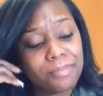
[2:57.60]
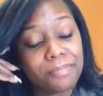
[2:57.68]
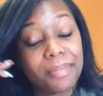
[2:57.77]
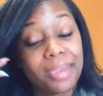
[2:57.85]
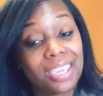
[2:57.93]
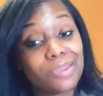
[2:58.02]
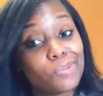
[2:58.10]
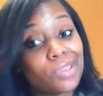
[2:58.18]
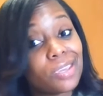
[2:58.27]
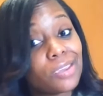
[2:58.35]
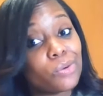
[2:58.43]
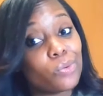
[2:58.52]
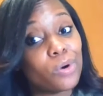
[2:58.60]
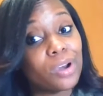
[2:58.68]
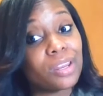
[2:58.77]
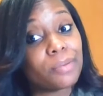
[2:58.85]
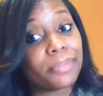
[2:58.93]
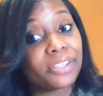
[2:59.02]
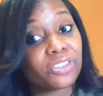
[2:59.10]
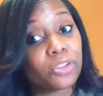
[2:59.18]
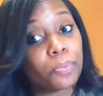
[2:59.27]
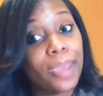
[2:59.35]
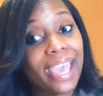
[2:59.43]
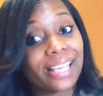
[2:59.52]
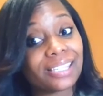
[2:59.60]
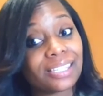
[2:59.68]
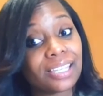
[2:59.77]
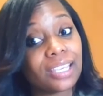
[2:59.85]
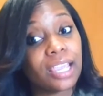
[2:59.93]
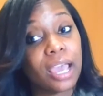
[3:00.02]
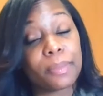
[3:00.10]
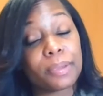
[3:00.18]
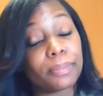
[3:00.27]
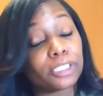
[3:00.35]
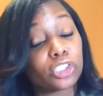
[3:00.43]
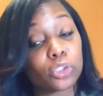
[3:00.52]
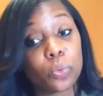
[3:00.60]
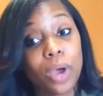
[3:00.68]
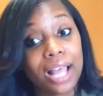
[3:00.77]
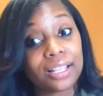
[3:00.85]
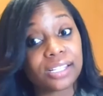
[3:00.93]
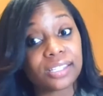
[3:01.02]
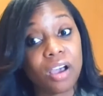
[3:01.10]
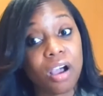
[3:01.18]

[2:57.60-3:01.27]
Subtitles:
Maybe he wanted Mr. Wallace